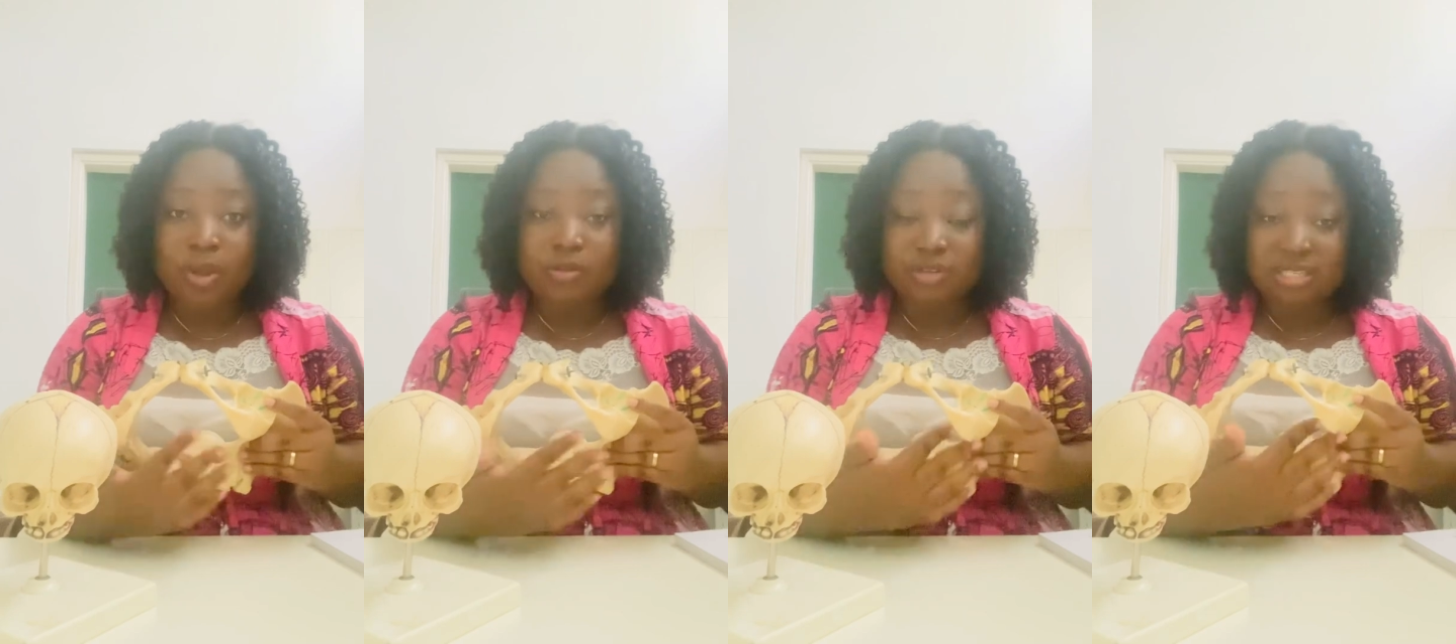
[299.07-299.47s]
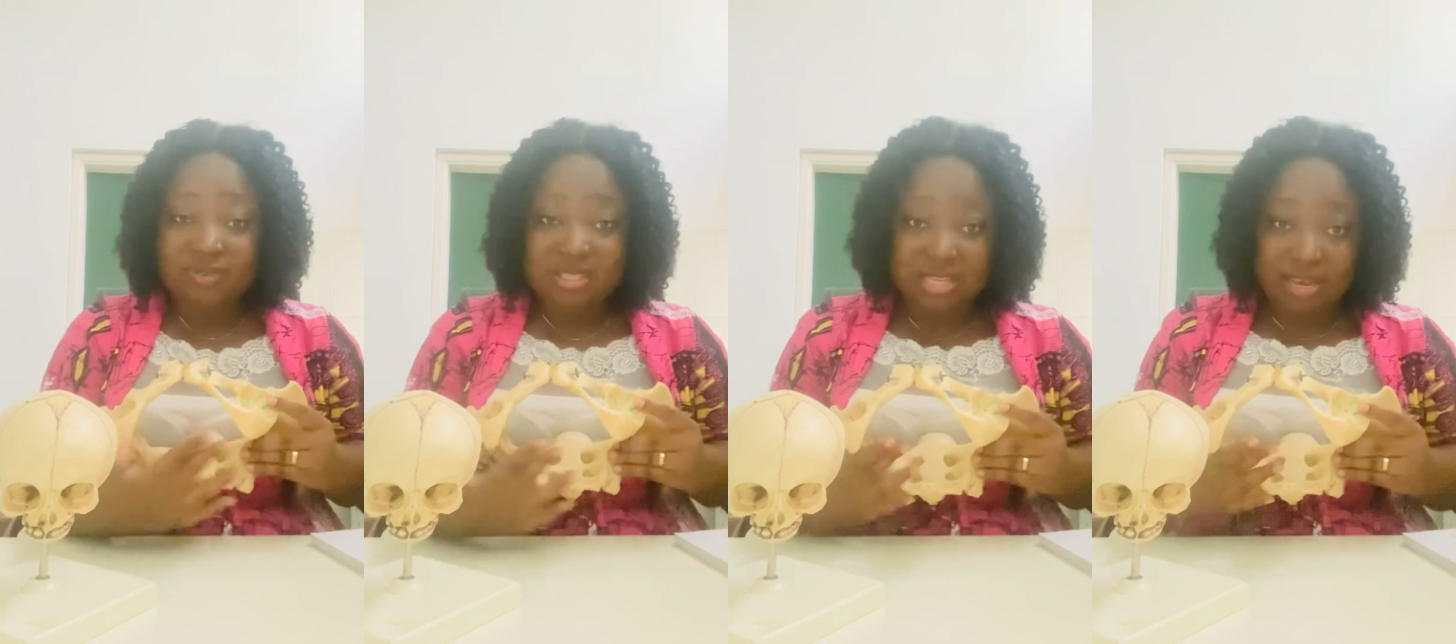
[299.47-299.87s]

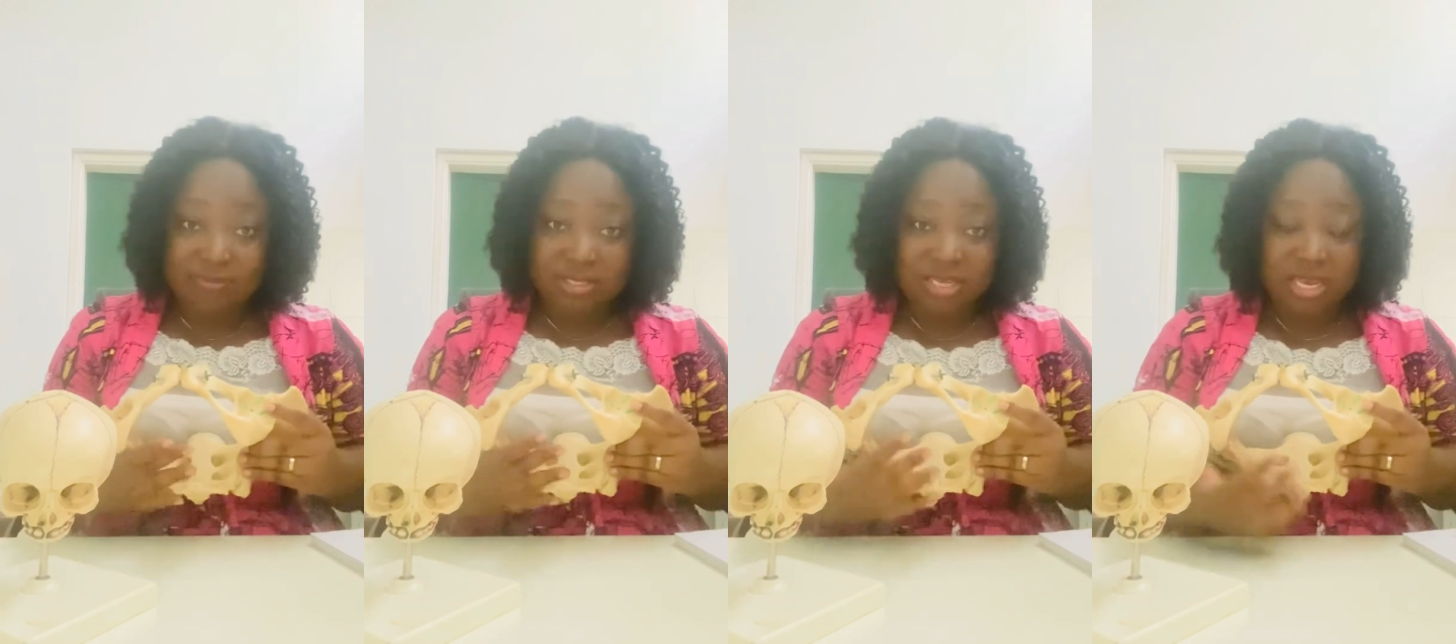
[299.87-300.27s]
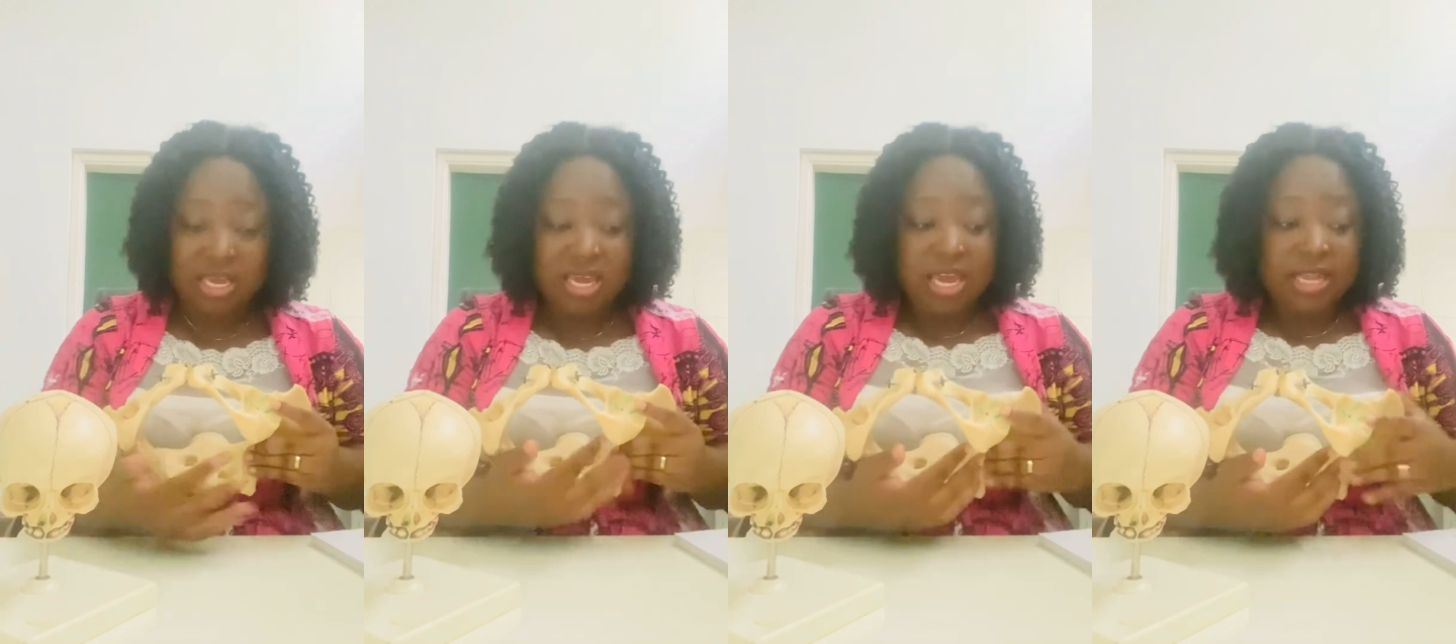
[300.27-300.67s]
transverse diameter
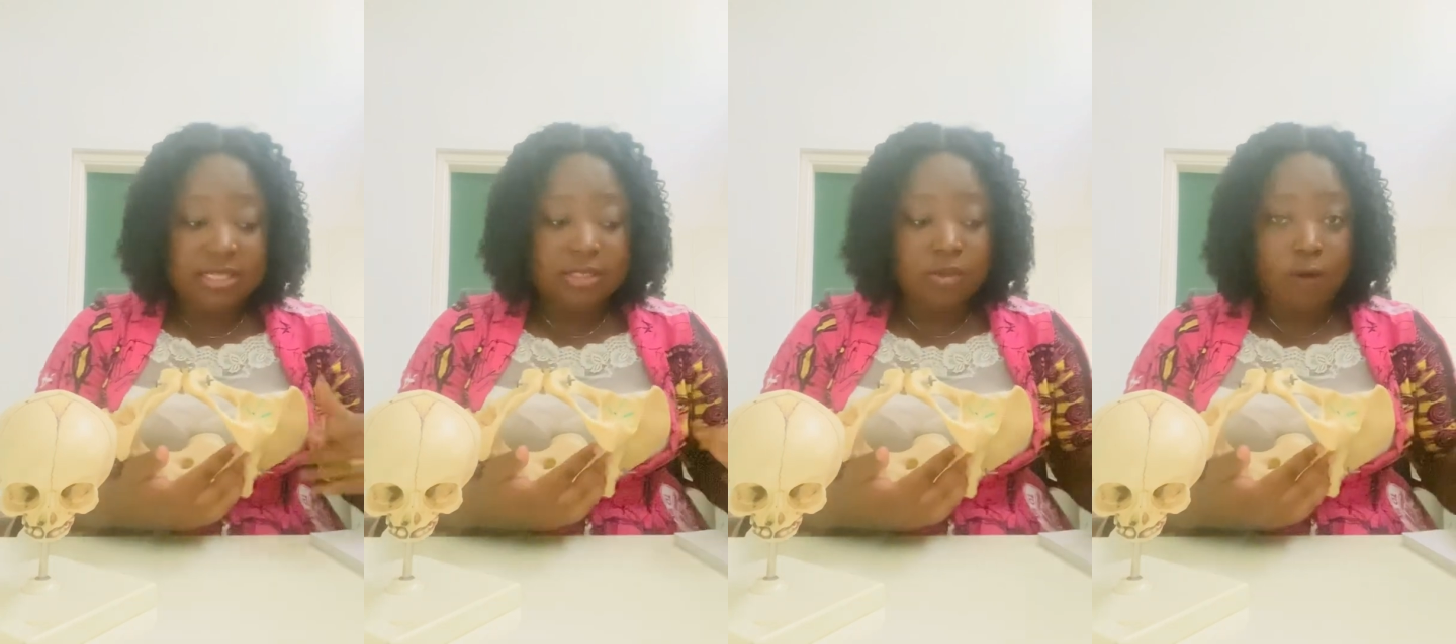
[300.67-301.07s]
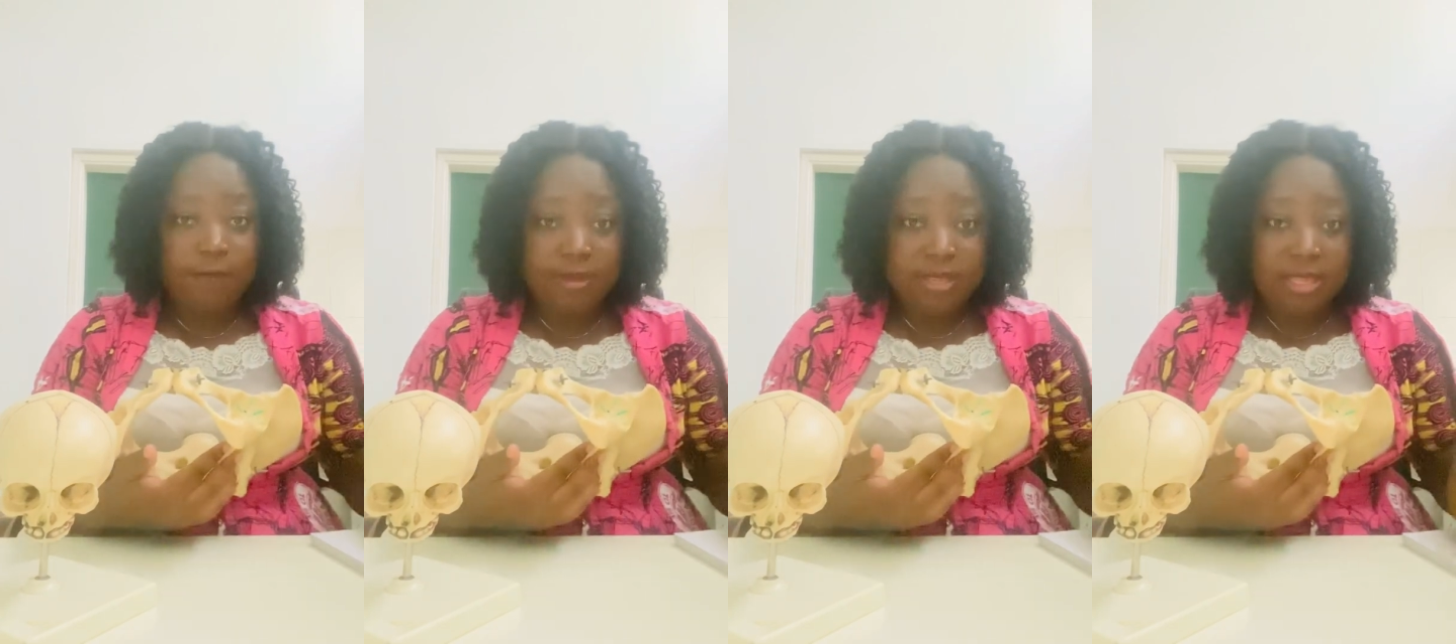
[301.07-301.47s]
and it is
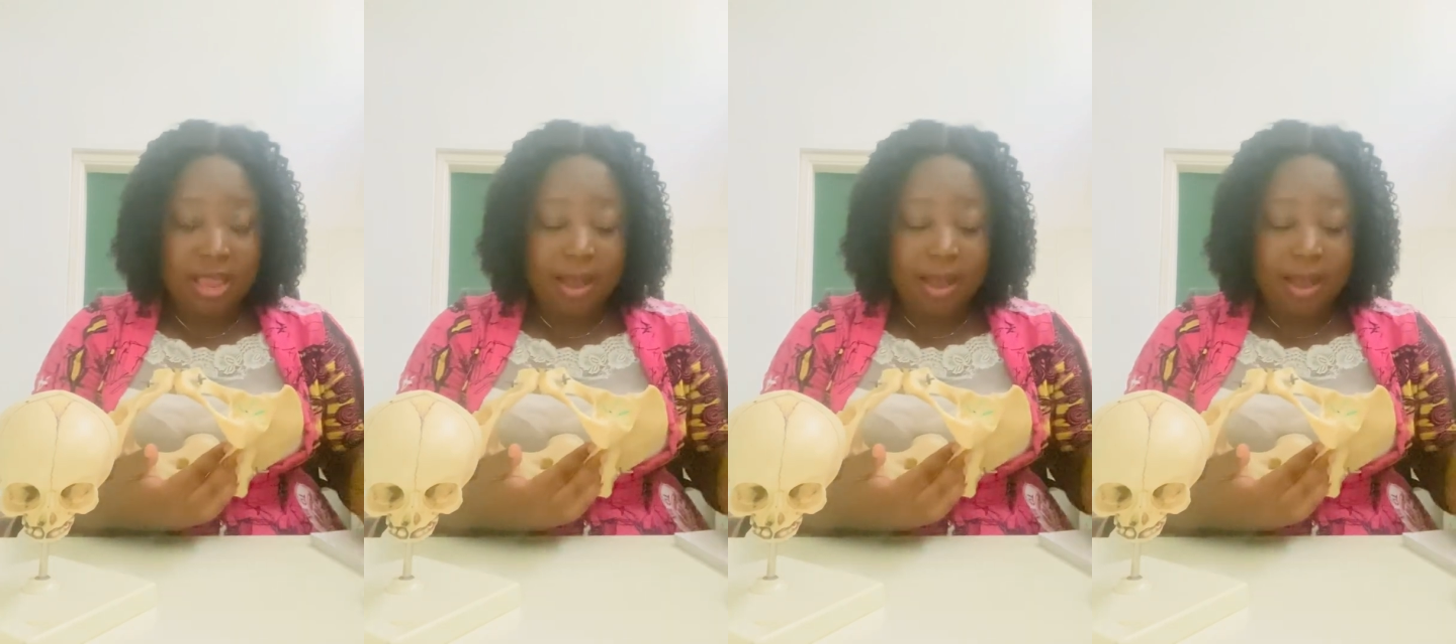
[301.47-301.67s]
often